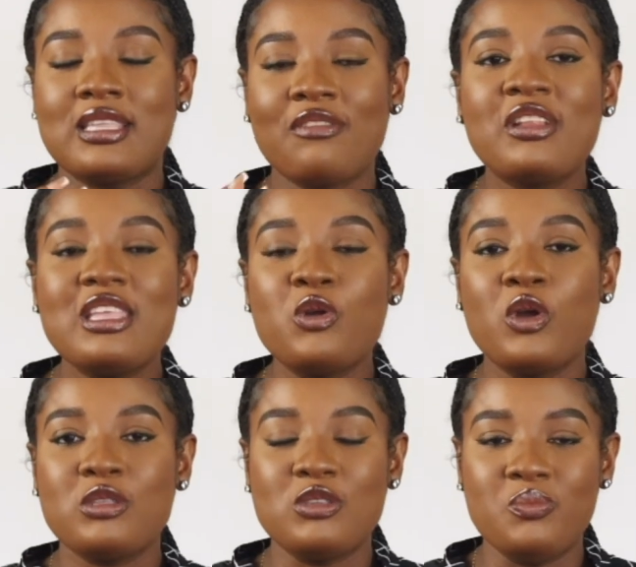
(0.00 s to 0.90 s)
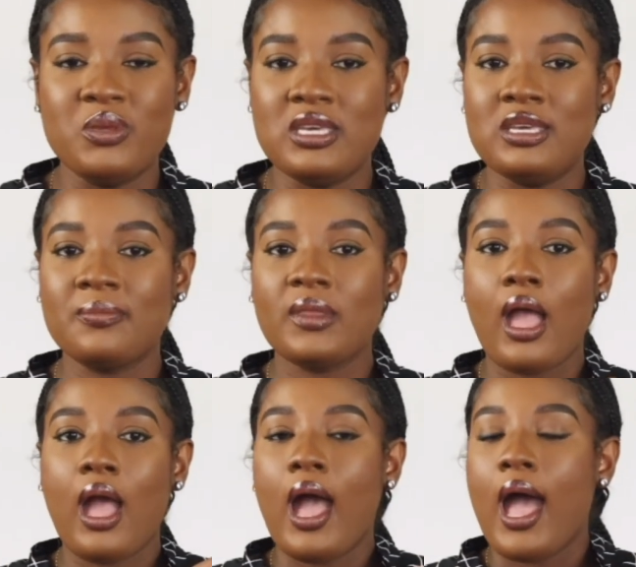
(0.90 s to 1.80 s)
definitely going to be
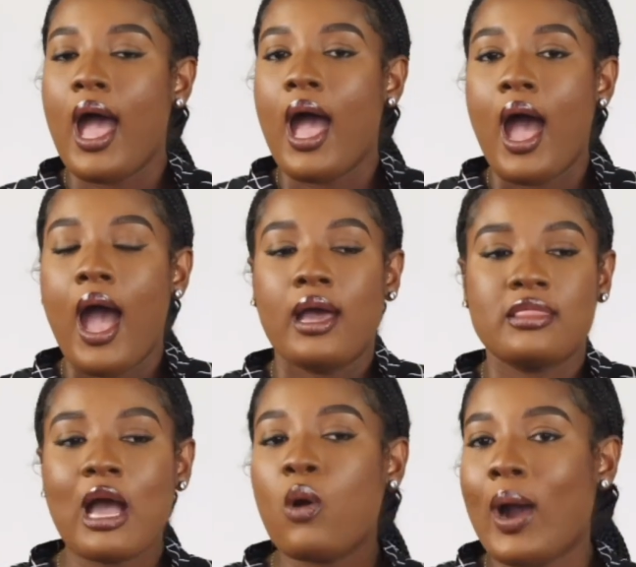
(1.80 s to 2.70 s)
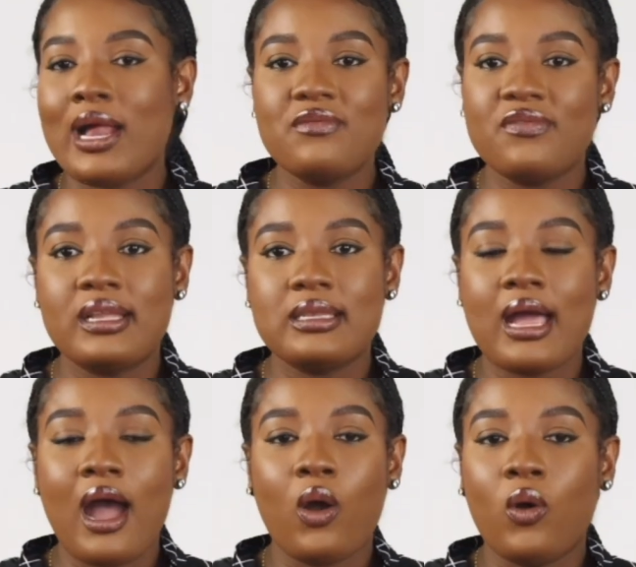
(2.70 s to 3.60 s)
that one
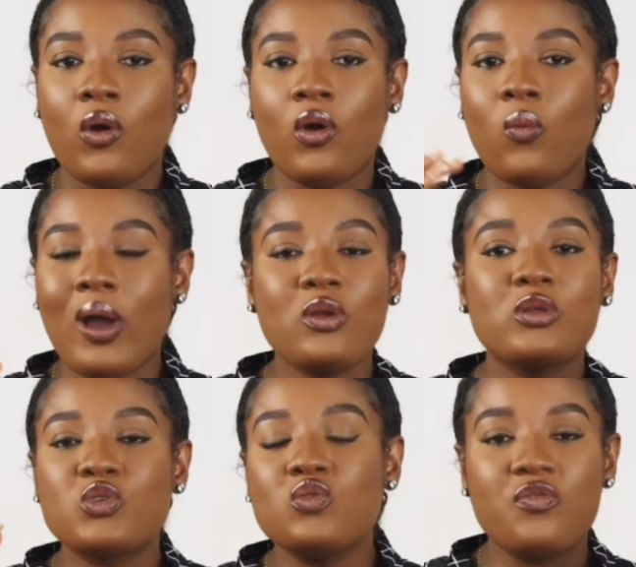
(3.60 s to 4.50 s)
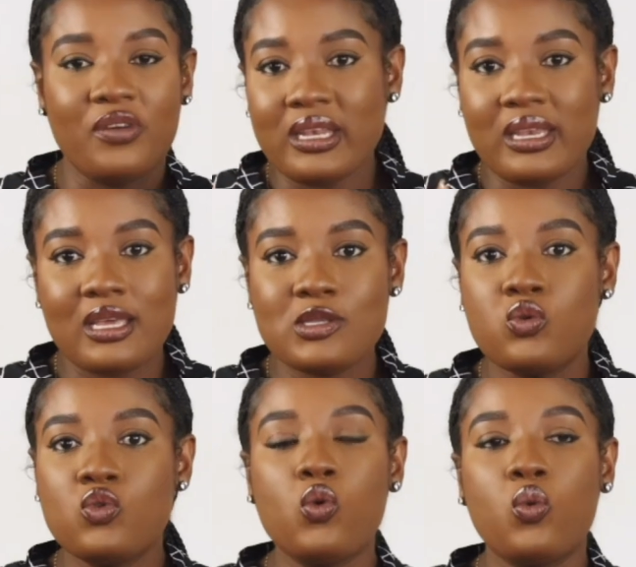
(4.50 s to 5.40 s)
vendor or one or two vendors
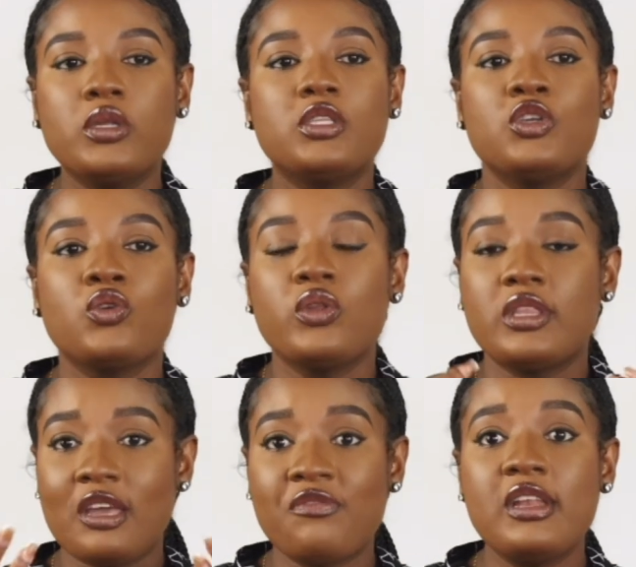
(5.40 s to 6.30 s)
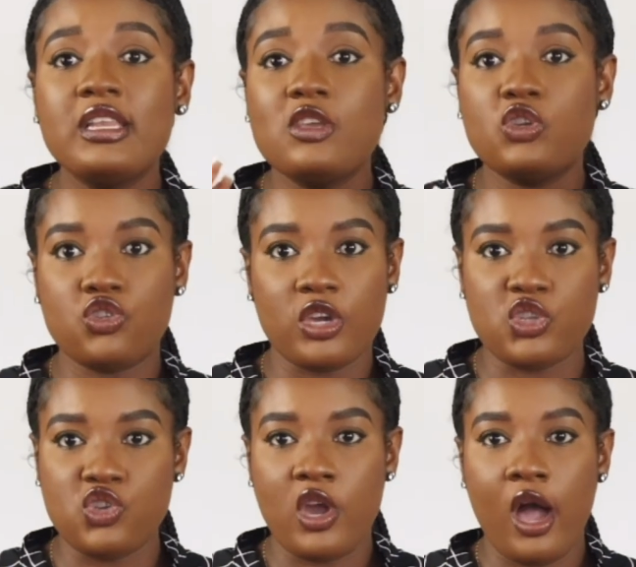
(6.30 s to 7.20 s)
who would, you know, definitely
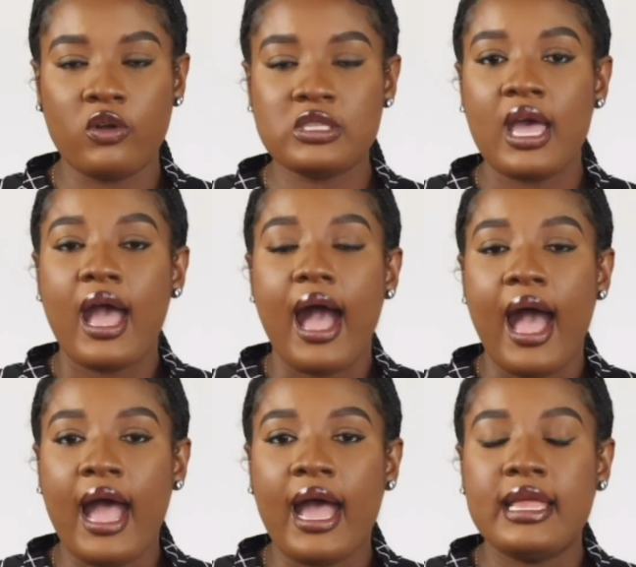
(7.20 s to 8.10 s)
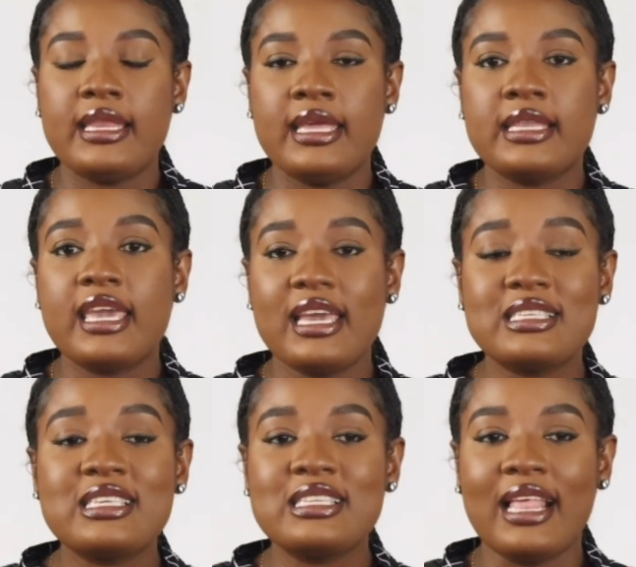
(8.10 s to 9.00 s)
stress you out. And in
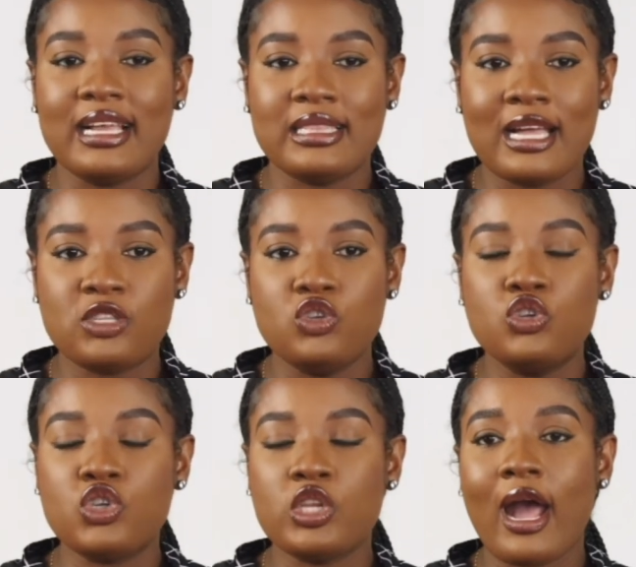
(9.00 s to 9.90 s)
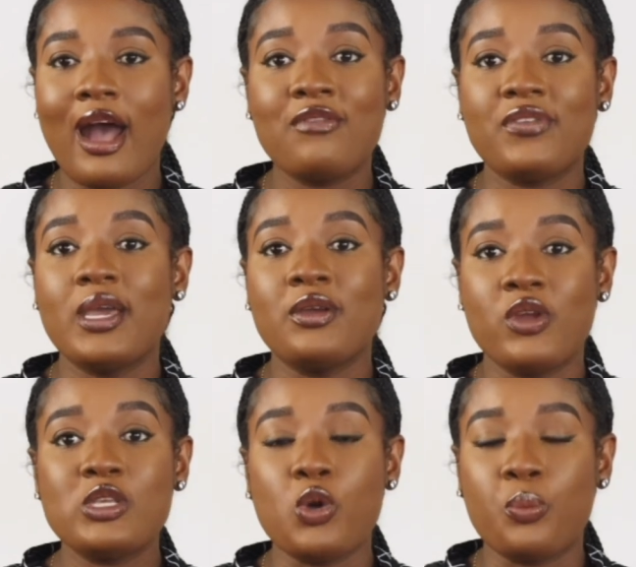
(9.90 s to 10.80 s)
cases like that, you should have a
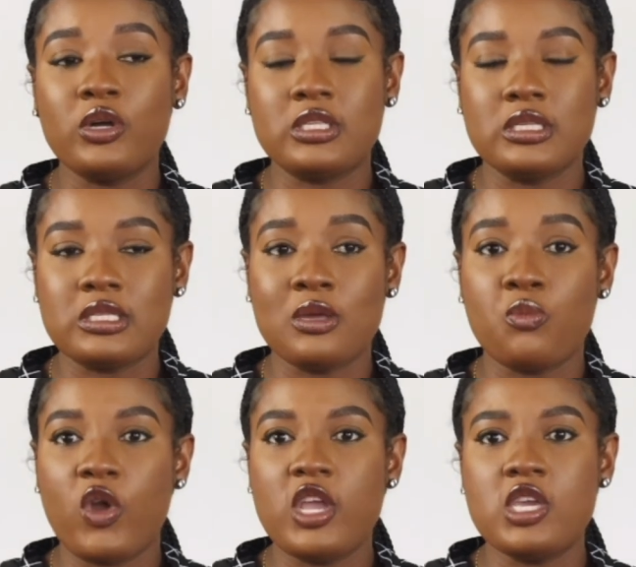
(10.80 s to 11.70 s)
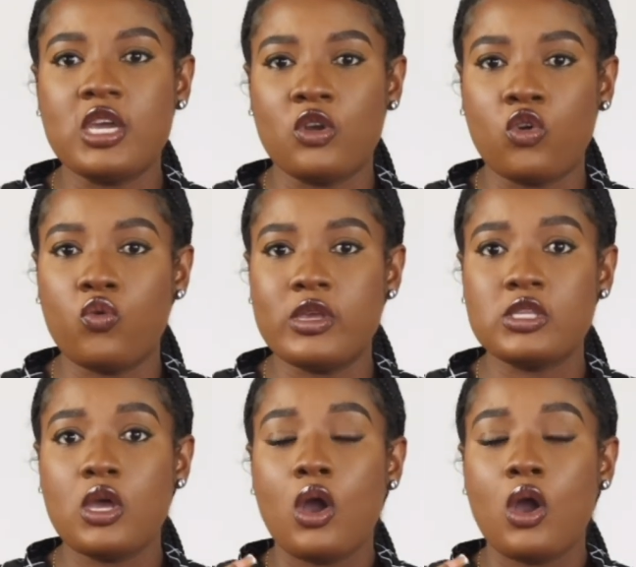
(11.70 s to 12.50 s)
great support system where you can always